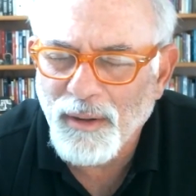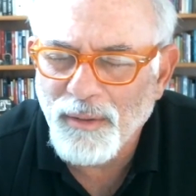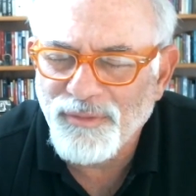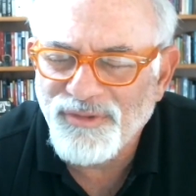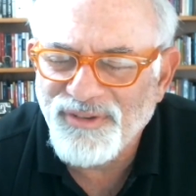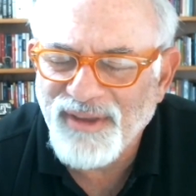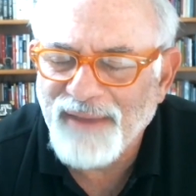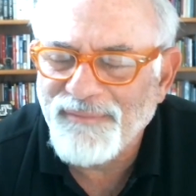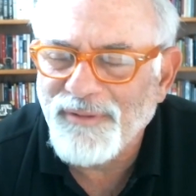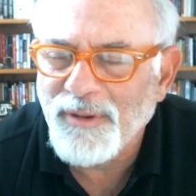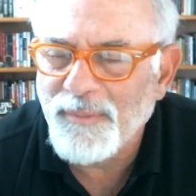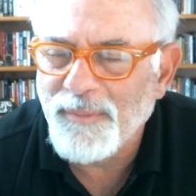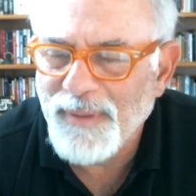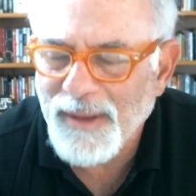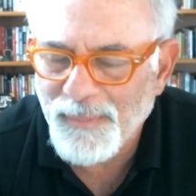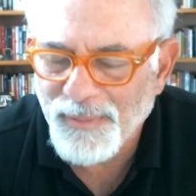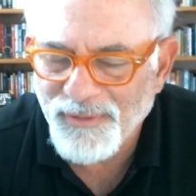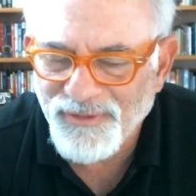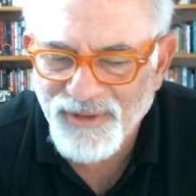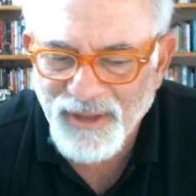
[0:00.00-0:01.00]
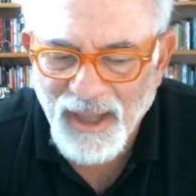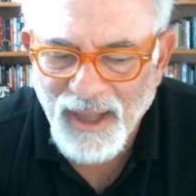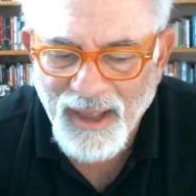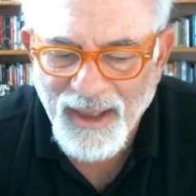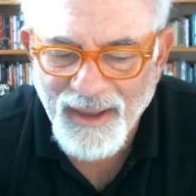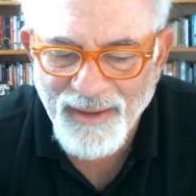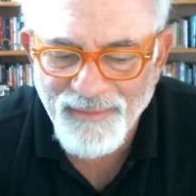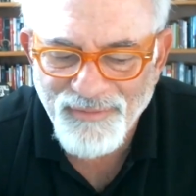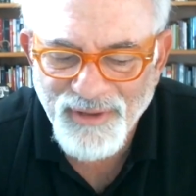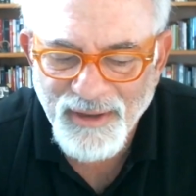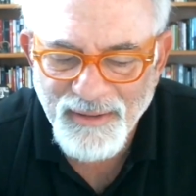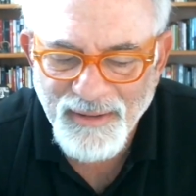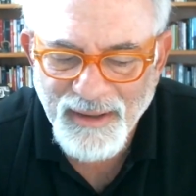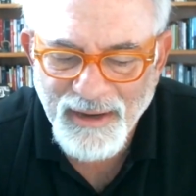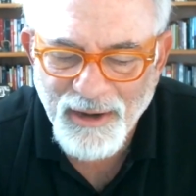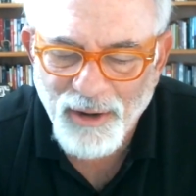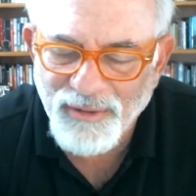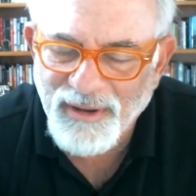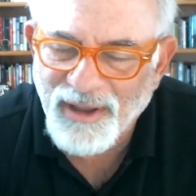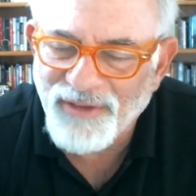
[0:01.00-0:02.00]
saving people's lives, and
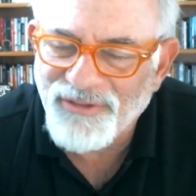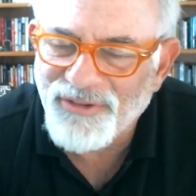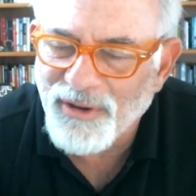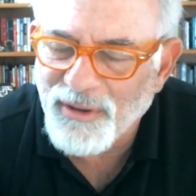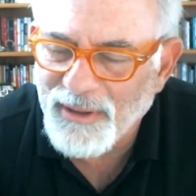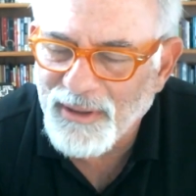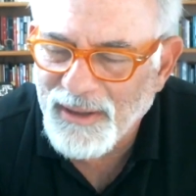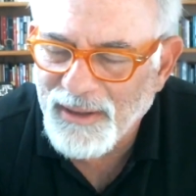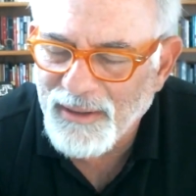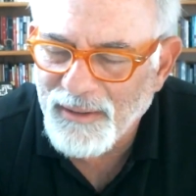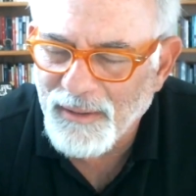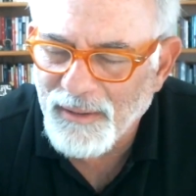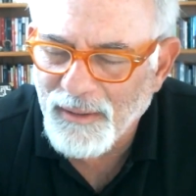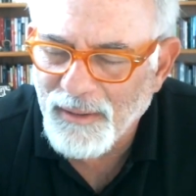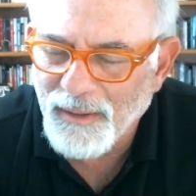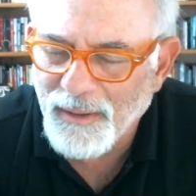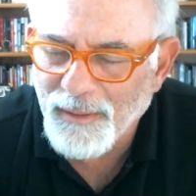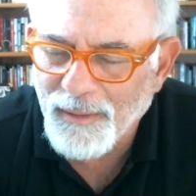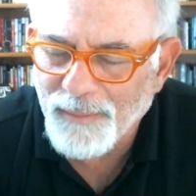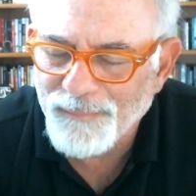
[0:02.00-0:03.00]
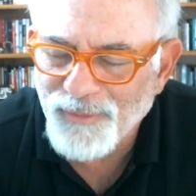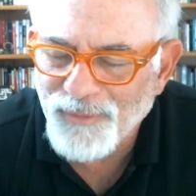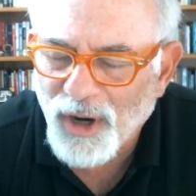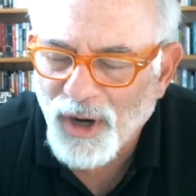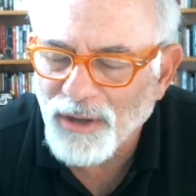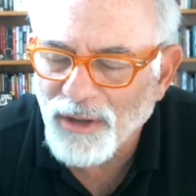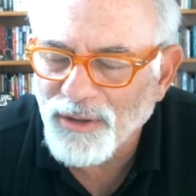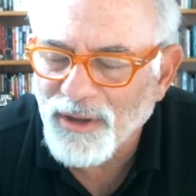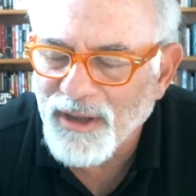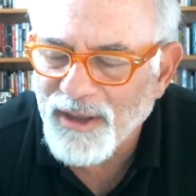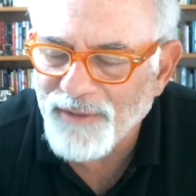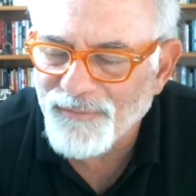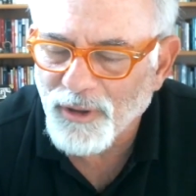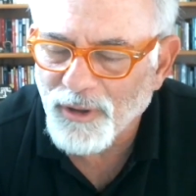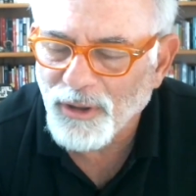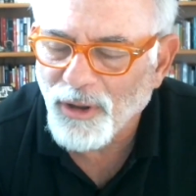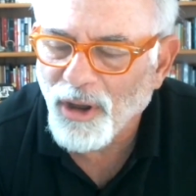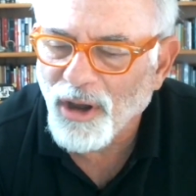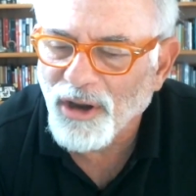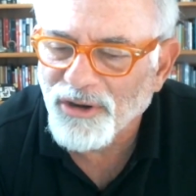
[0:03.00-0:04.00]
they don't necessarily aren't looking
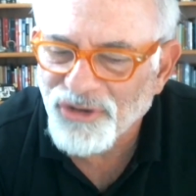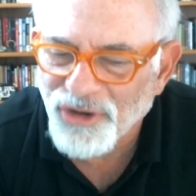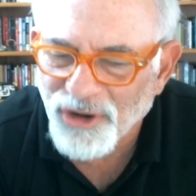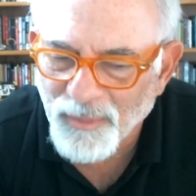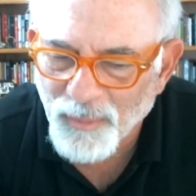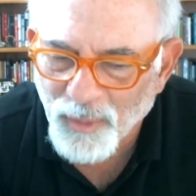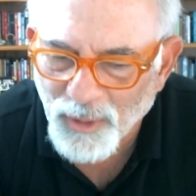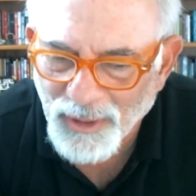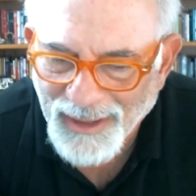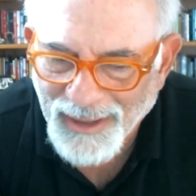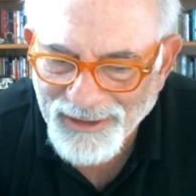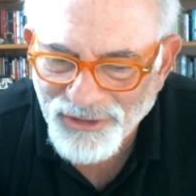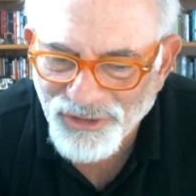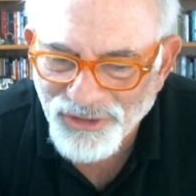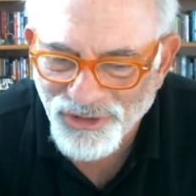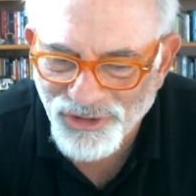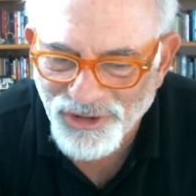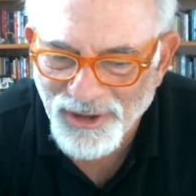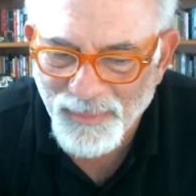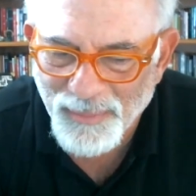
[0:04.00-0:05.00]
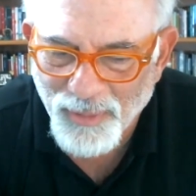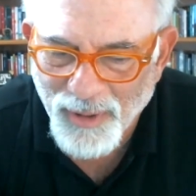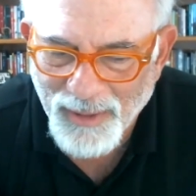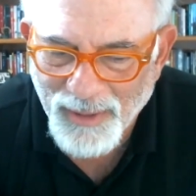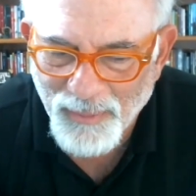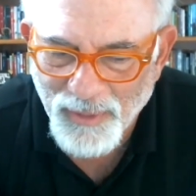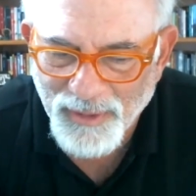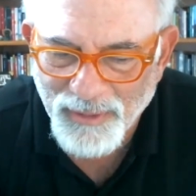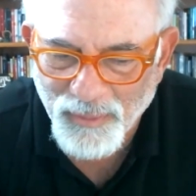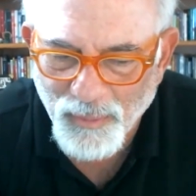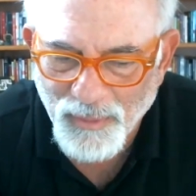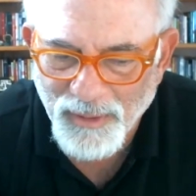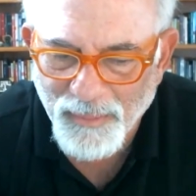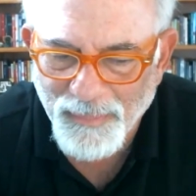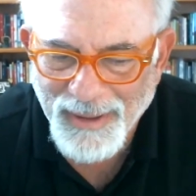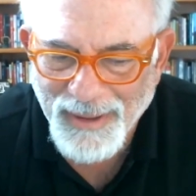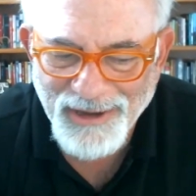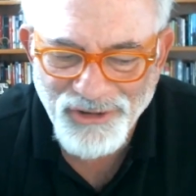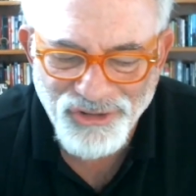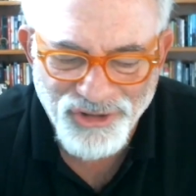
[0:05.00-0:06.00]
for a long-term relationship, right, with a
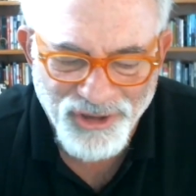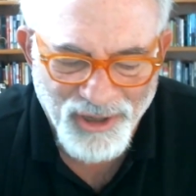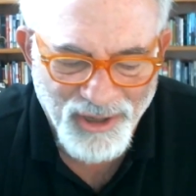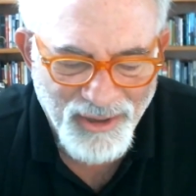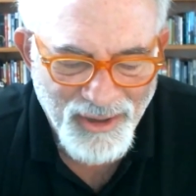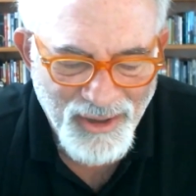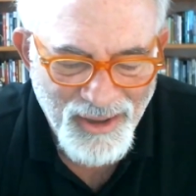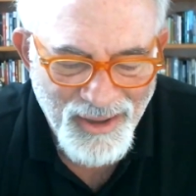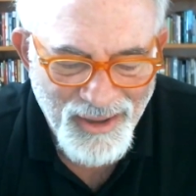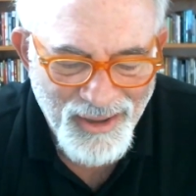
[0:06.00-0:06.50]
patient.